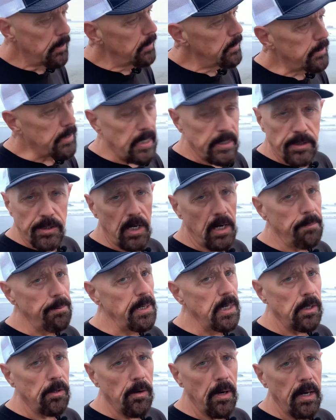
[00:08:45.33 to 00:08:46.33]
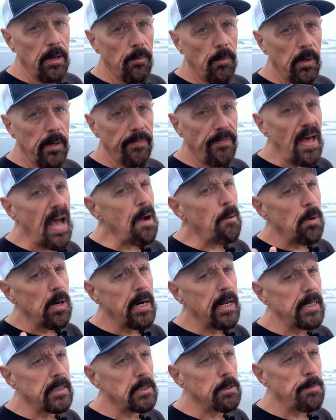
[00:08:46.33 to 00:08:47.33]
That's going to be a great one. That one
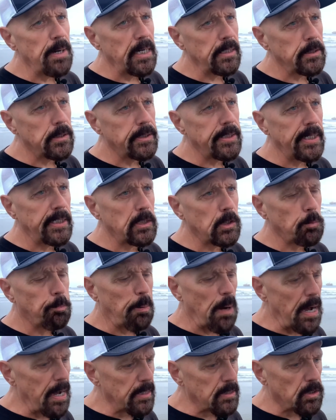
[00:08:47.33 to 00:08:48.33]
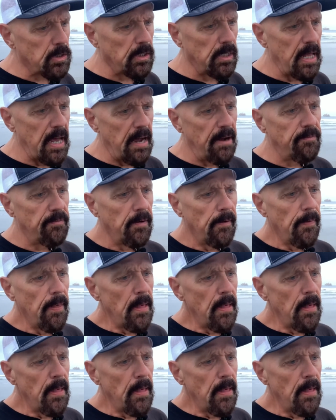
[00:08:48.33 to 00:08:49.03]
has about six spots left.